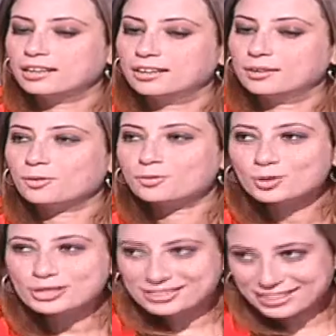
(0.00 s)
Of
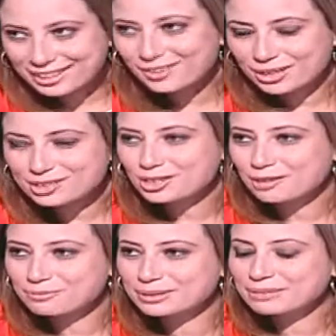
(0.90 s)
course, what you
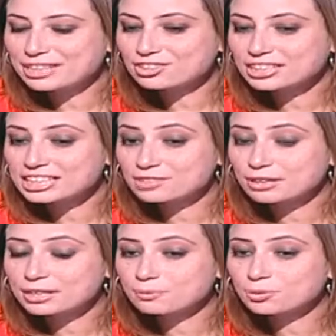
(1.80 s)
have been mentioning is
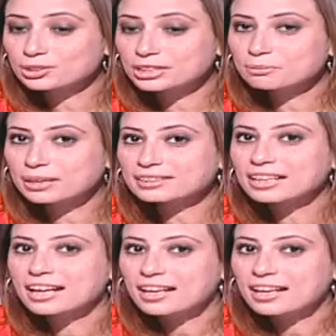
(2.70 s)
very important, but